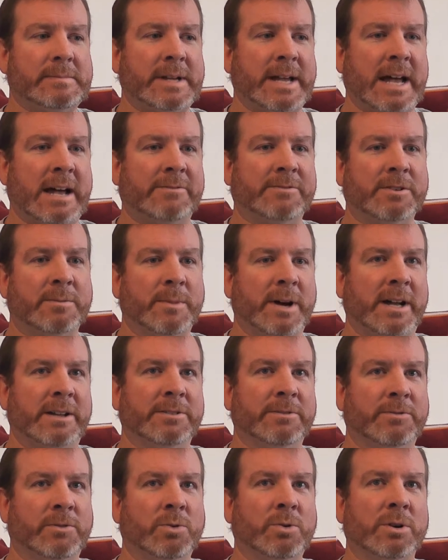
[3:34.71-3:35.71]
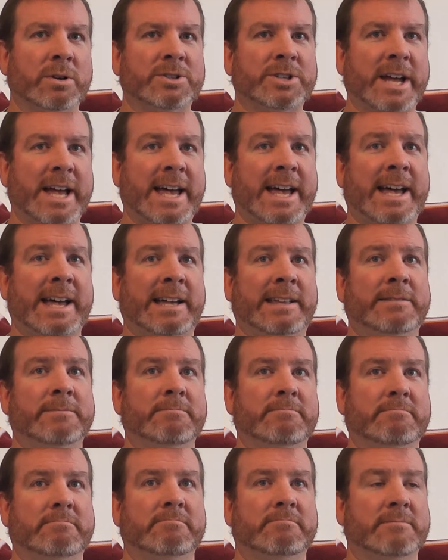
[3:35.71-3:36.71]
after my divorce, I had
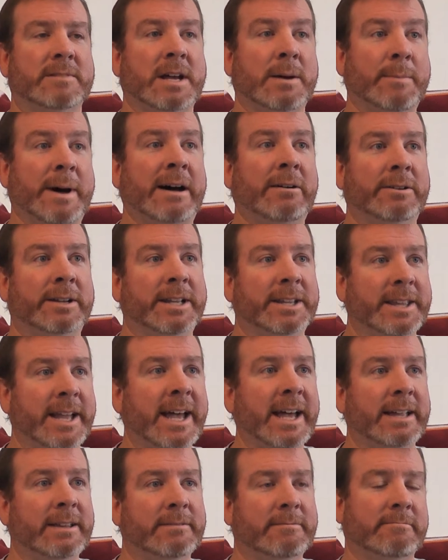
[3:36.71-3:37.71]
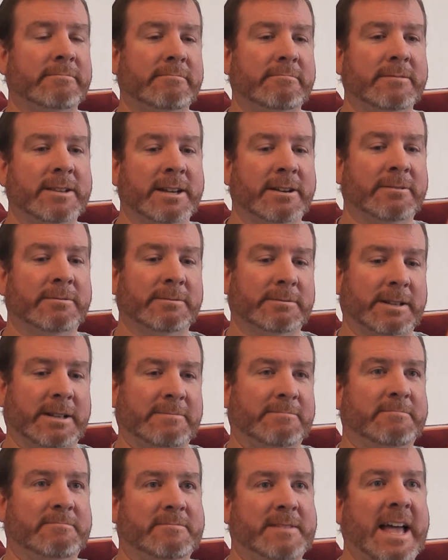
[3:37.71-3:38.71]
a mountain of debt. You know,
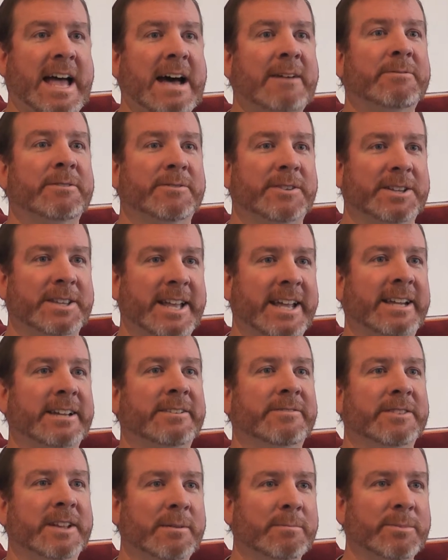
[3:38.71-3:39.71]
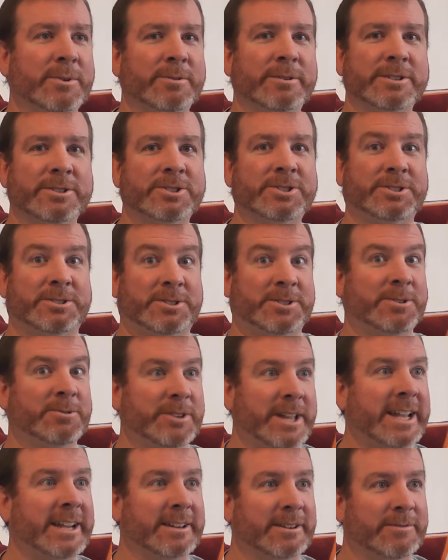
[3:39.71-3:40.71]
half of a negative number is still
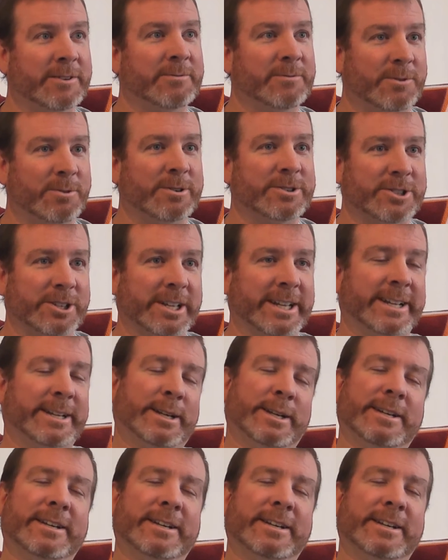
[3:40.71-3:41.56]
negative, unfortunately.